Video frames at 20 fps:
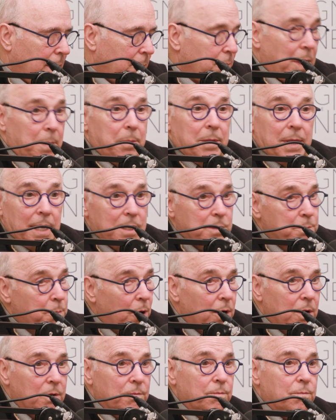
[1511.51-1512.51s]
maybe that's
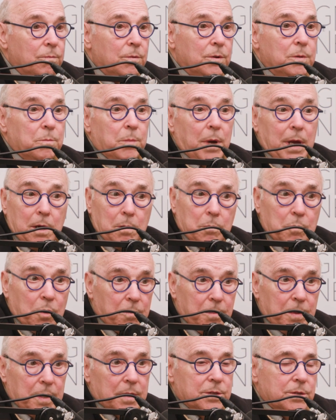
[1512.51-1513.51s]
part of where the maker
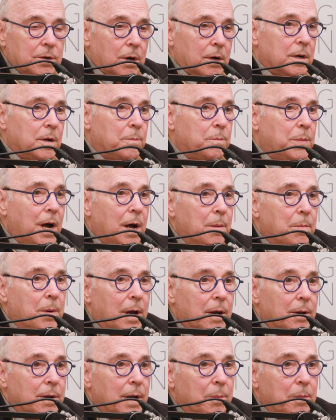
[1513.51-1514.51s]
movement is starting to pop
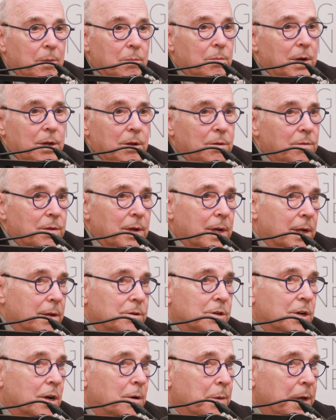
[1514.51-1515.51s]
out. I mean, what do you think,
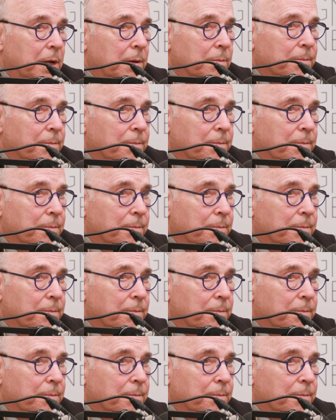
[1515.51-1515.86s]
Jeremy?